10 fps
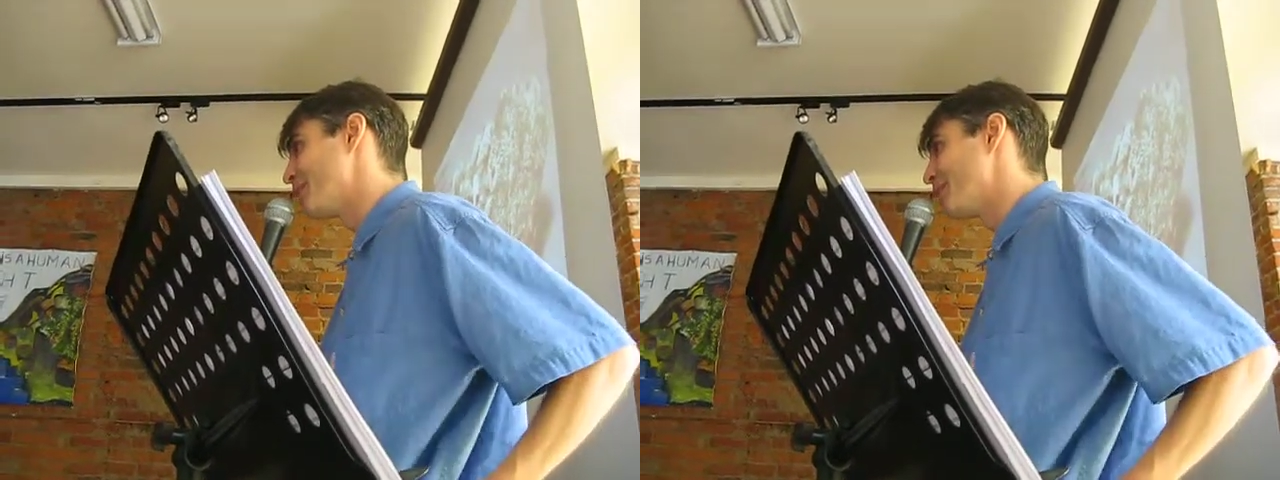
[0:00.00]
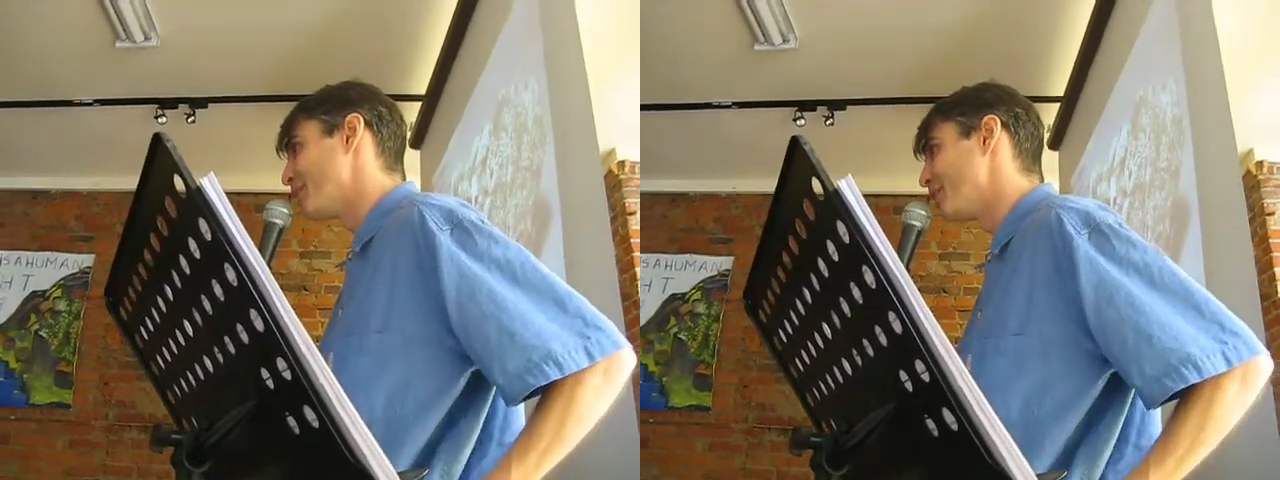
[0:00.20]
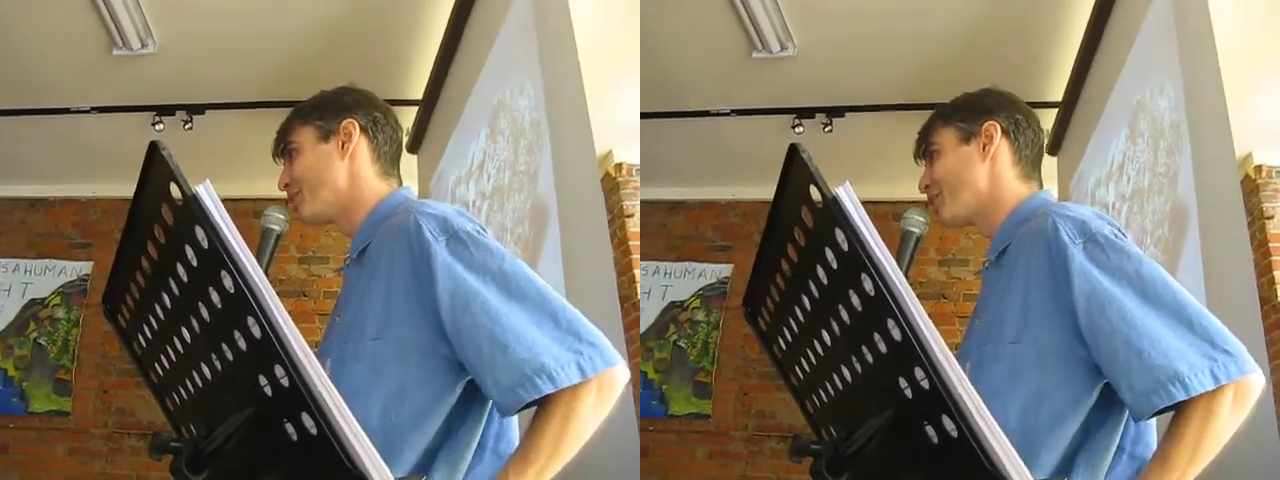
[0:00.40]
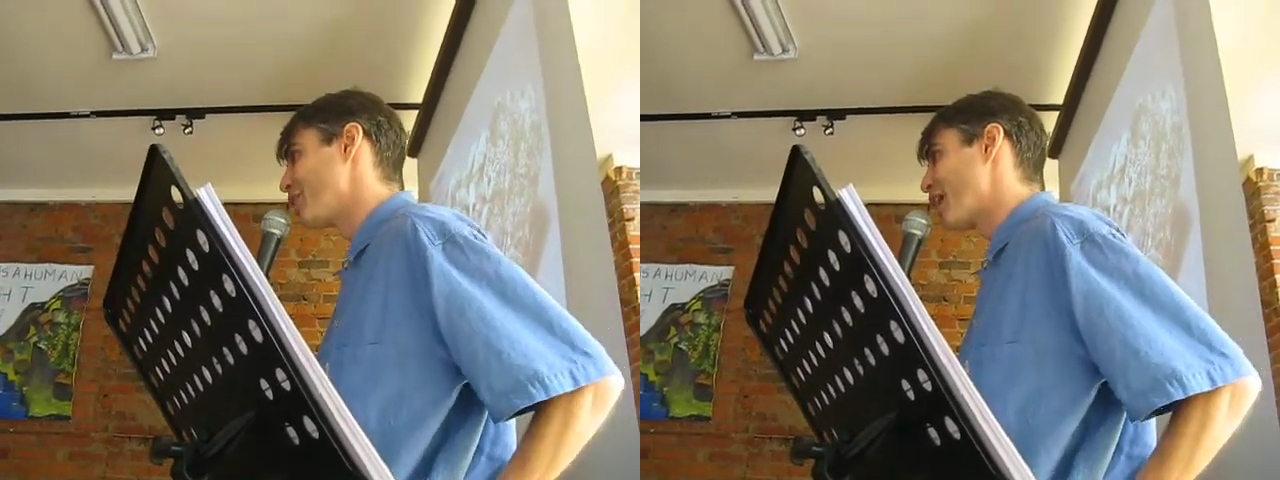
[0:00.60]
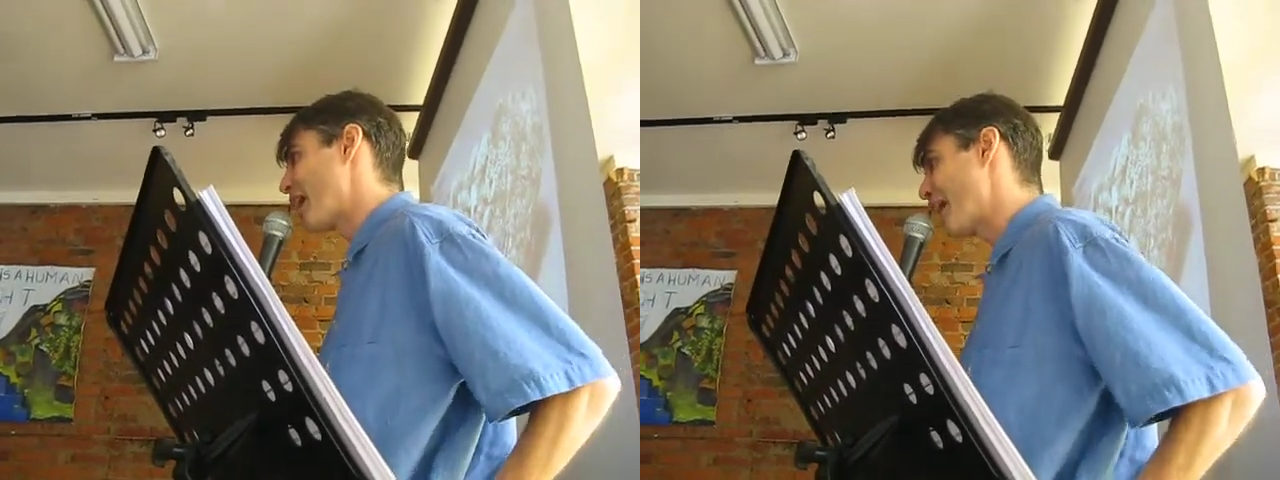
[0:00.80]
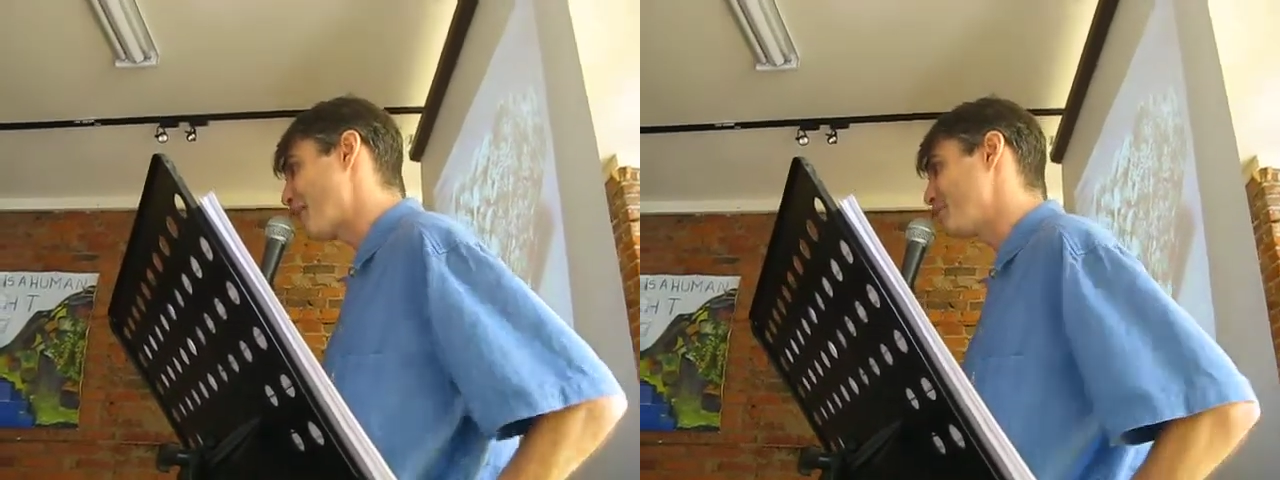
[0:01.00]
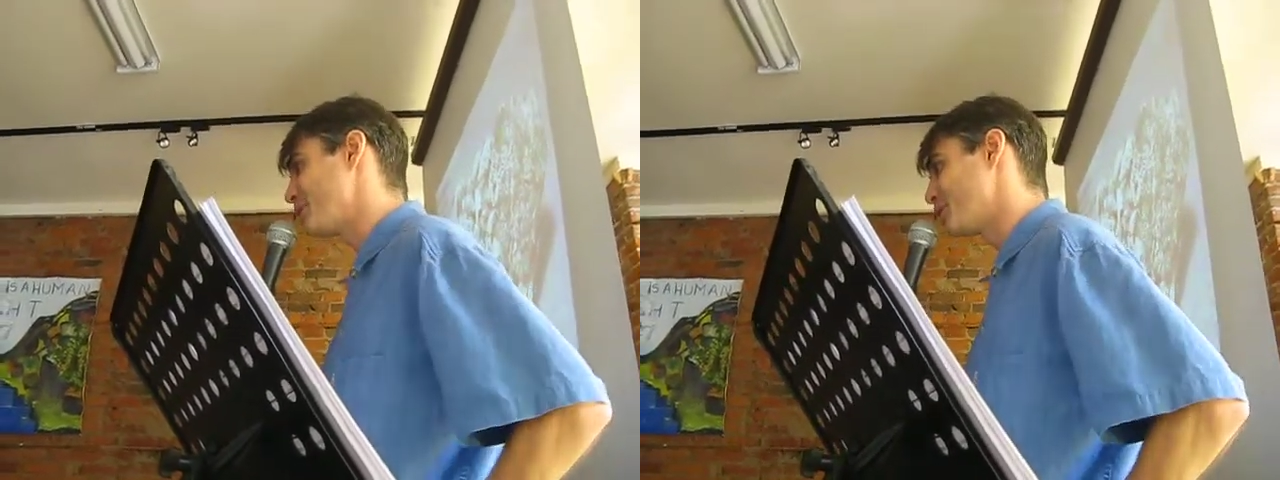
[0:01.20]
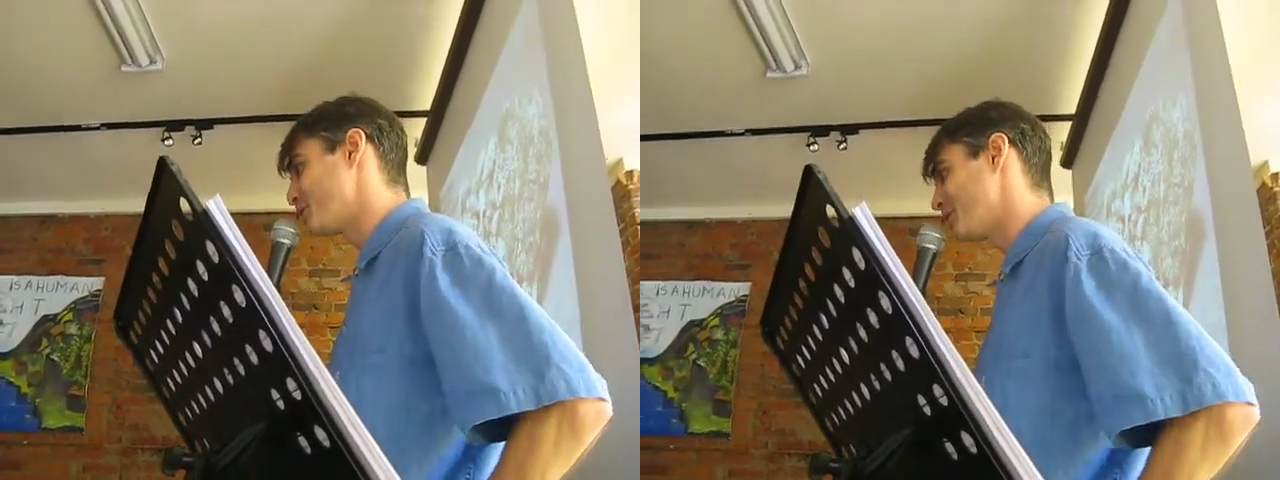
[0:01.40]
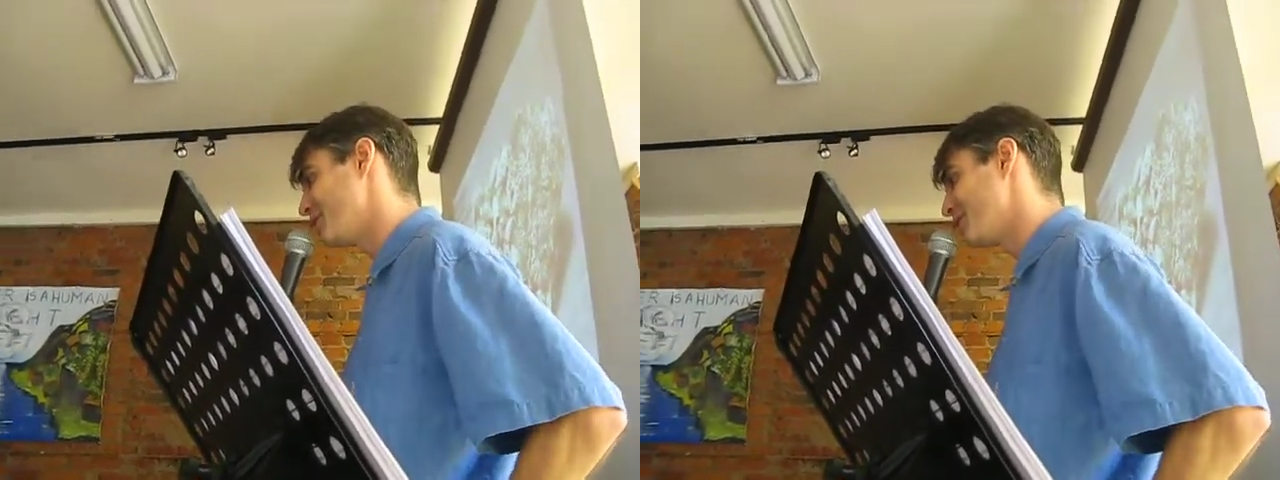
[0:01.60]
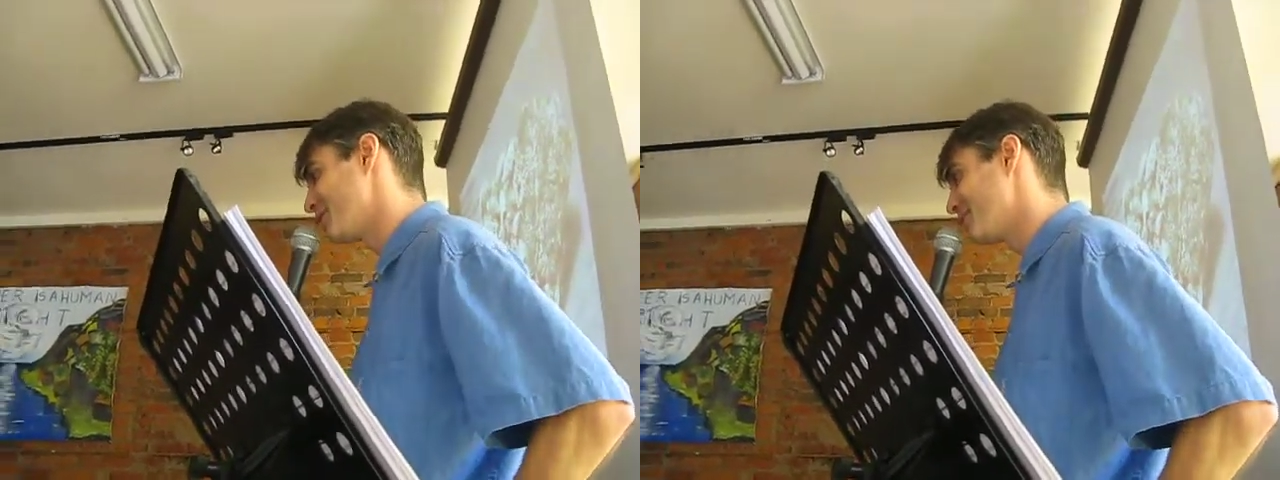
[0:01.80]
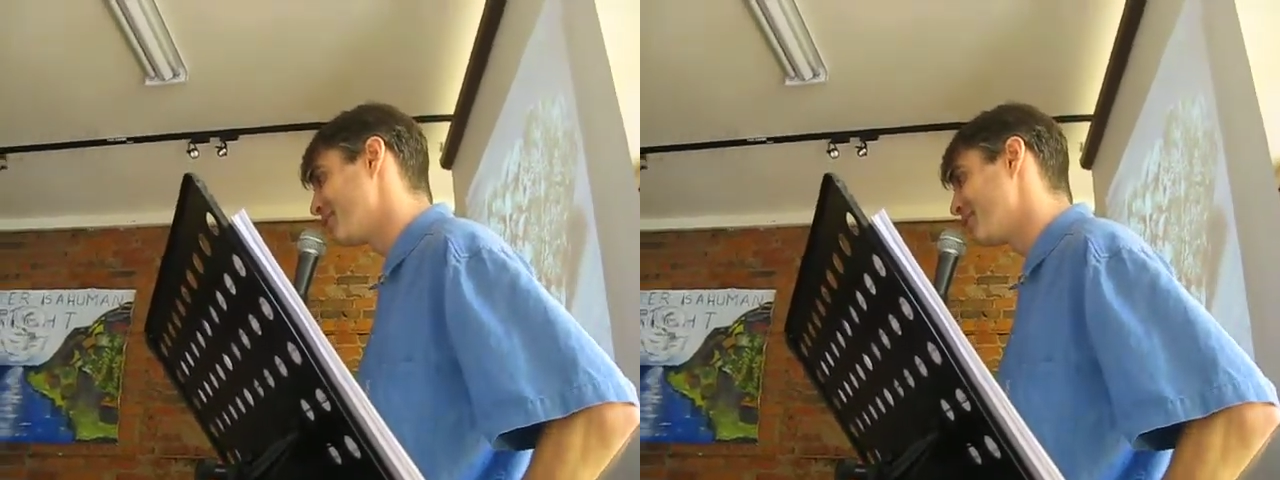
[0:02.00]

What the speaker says: this happened to me,